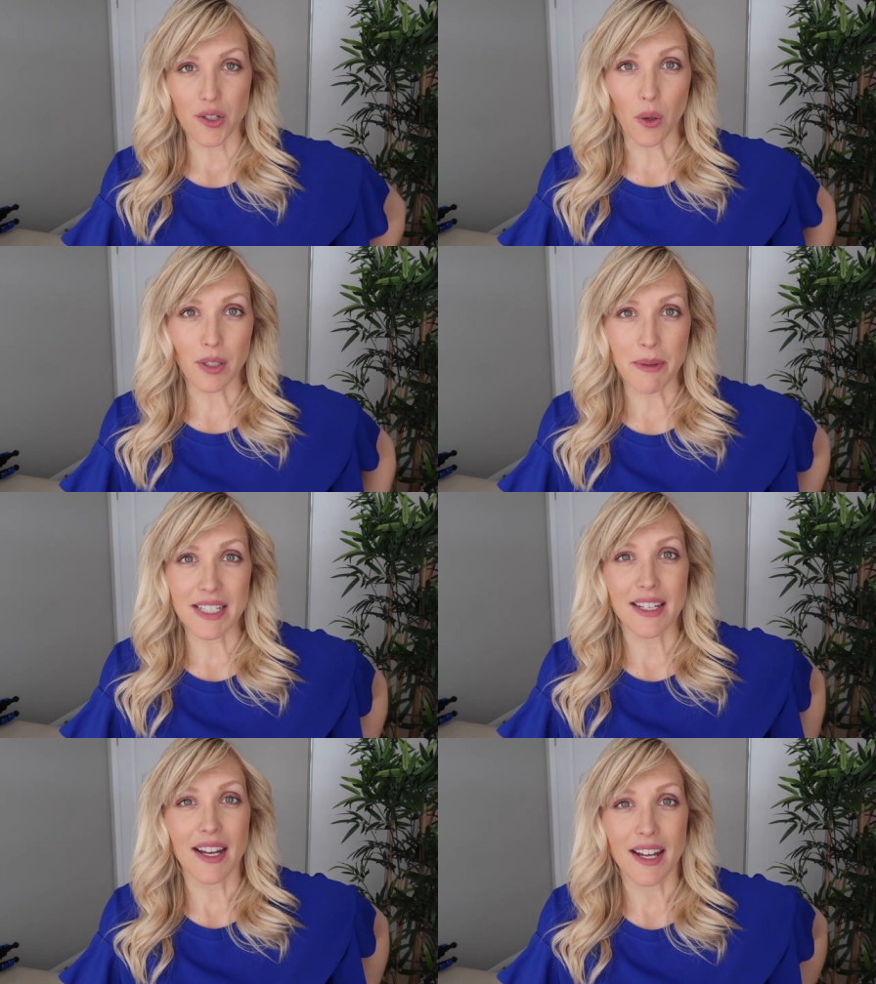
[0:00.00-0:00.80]
only
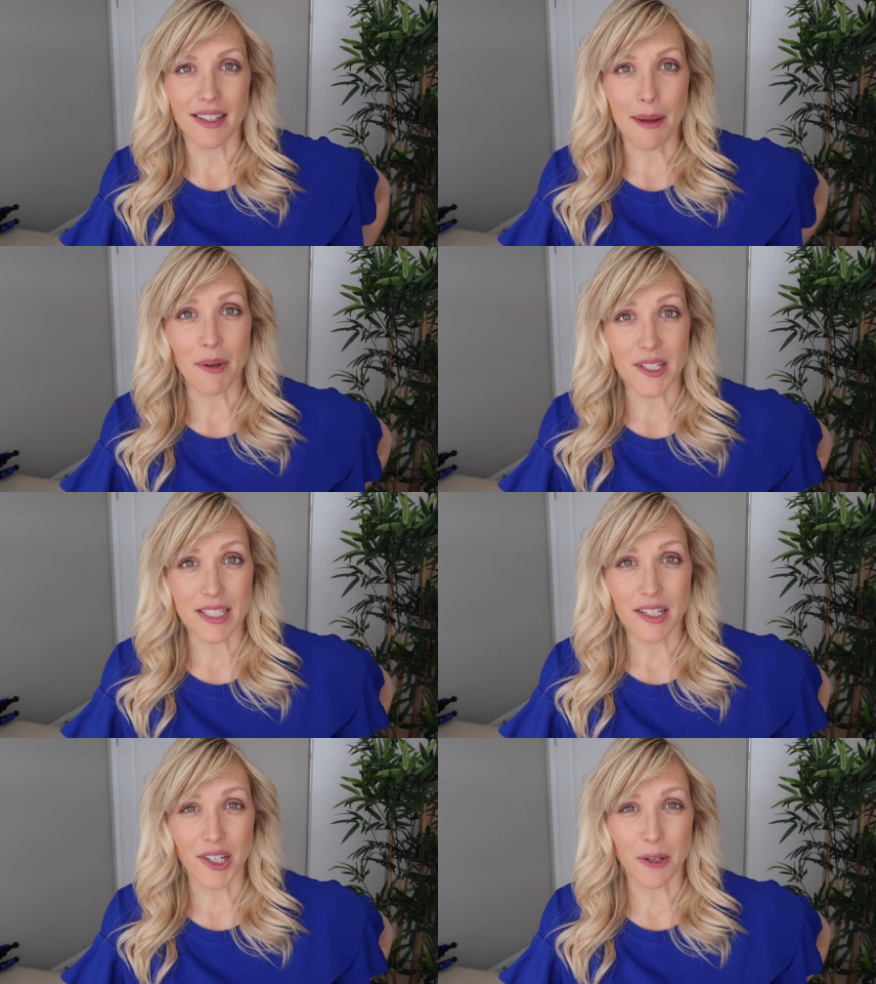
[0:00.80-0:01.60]
because I had that
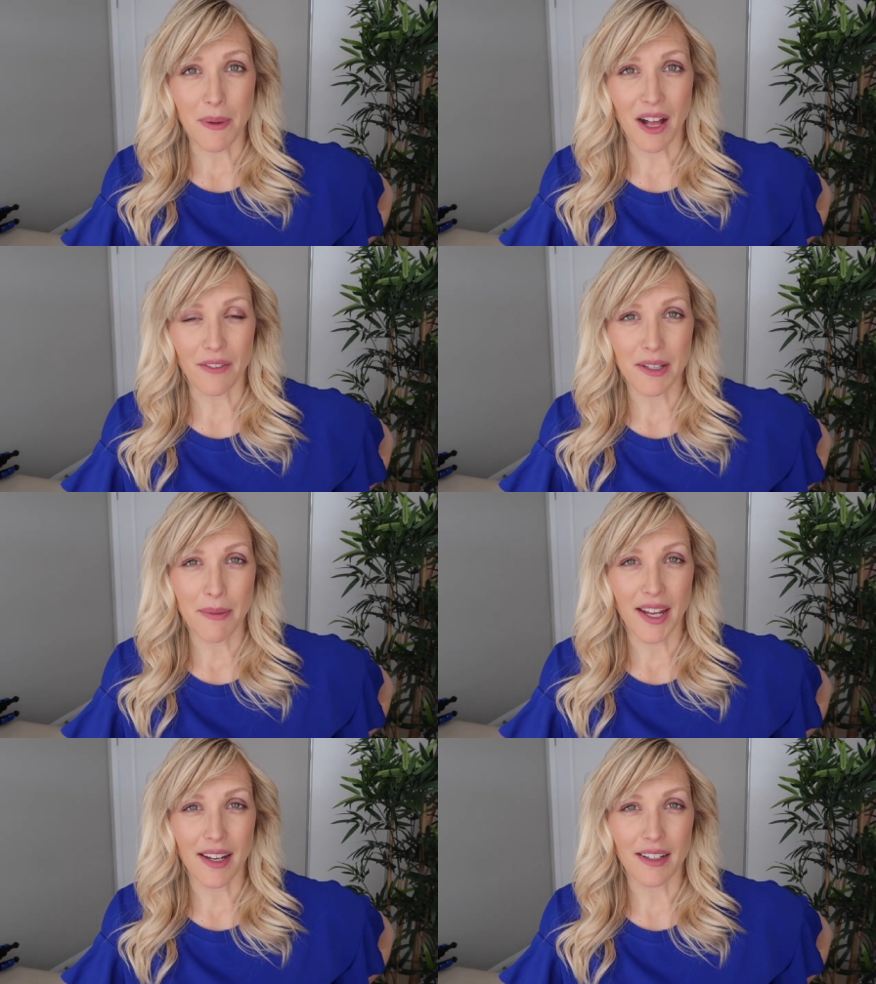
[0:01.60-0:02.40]
posterior pelvic
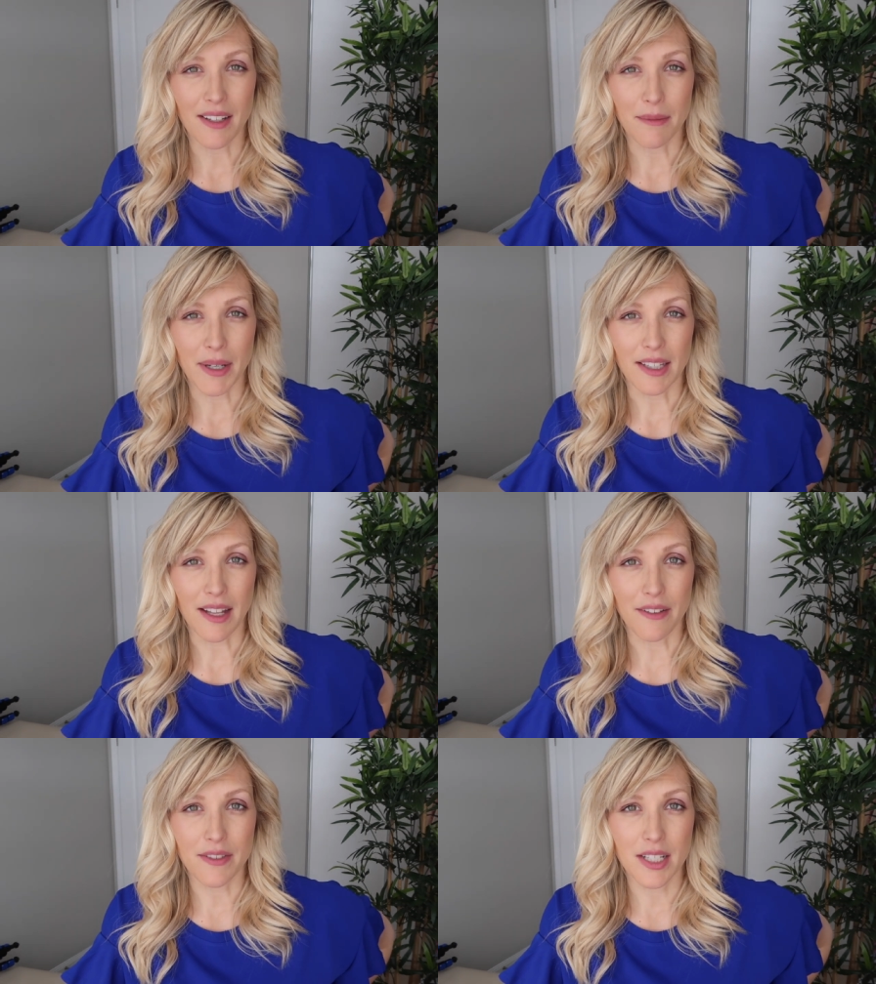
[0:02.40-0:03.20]
pain in my
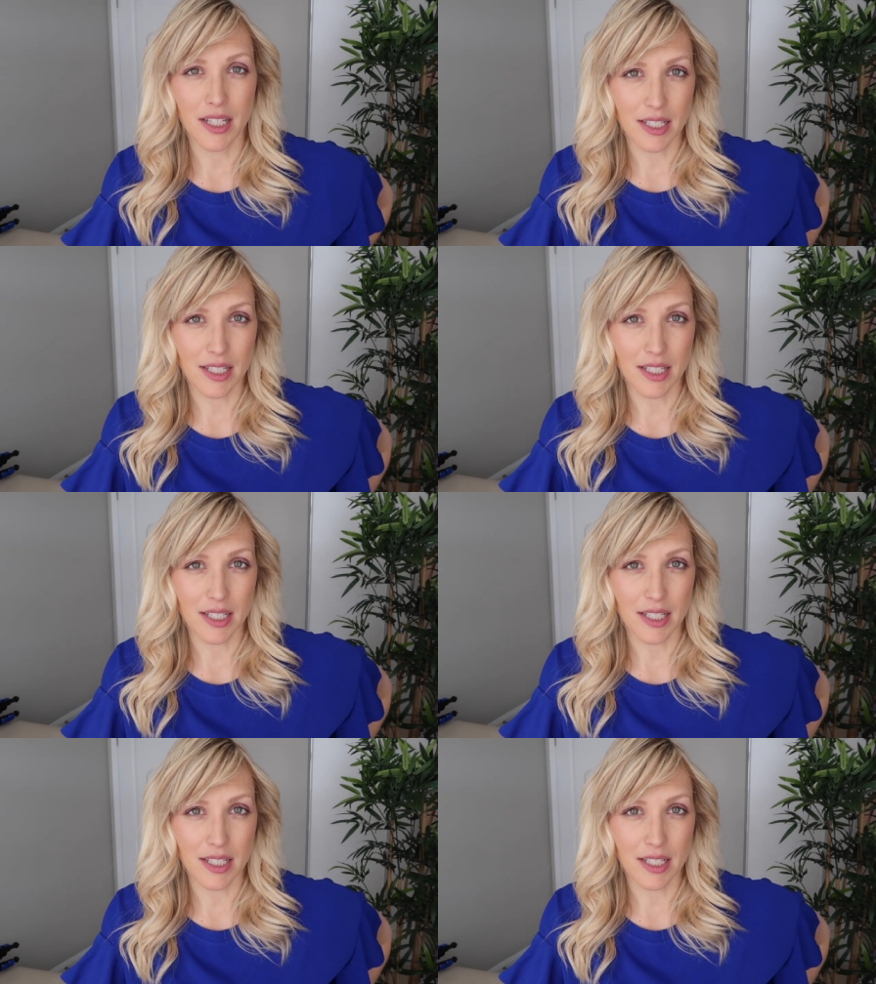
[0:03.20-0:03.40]
left